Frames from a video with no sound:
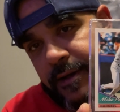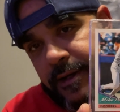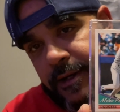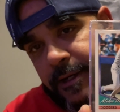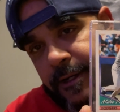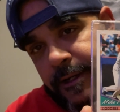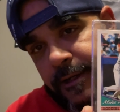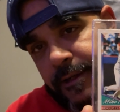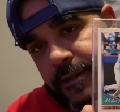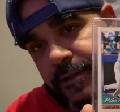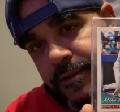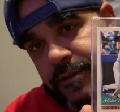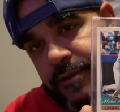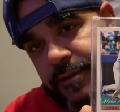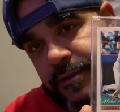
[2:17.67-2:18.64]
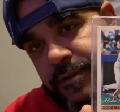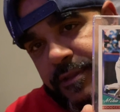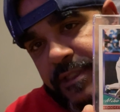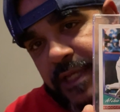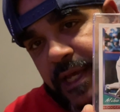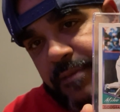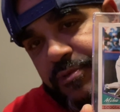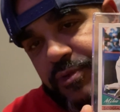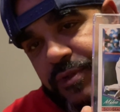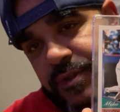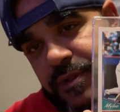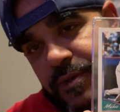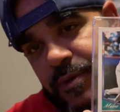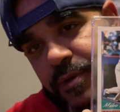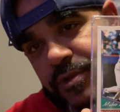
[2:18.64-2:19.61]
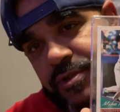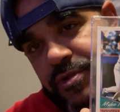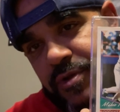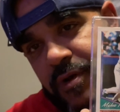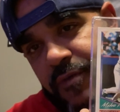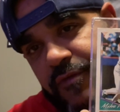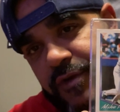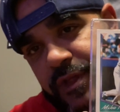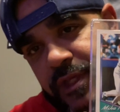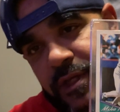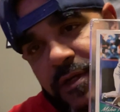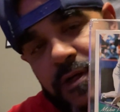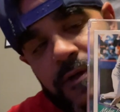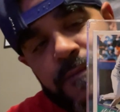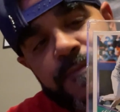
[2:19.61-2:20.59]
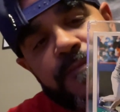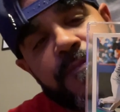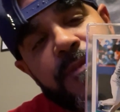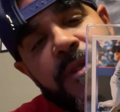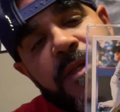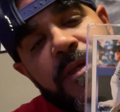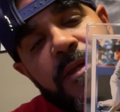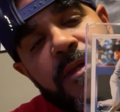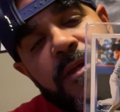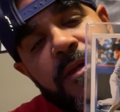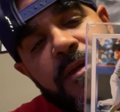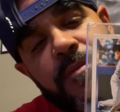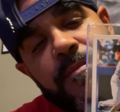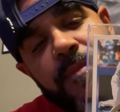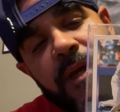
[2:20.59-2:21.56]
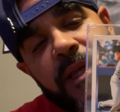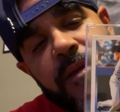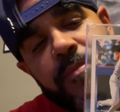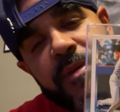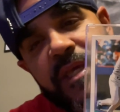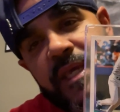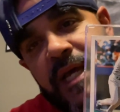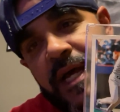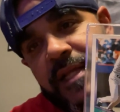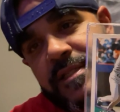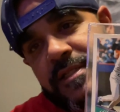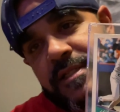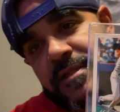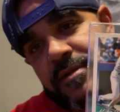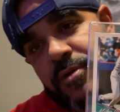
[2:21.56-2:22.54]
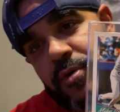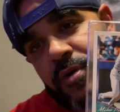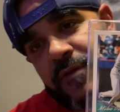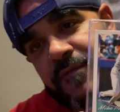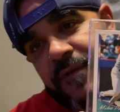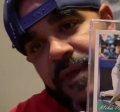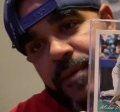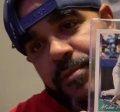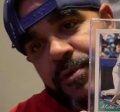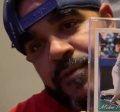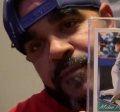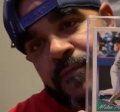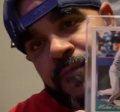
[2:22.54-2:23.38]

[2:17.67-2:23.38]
Tops All-Star Rookie Cup. Mike Piazza Hall of Famer.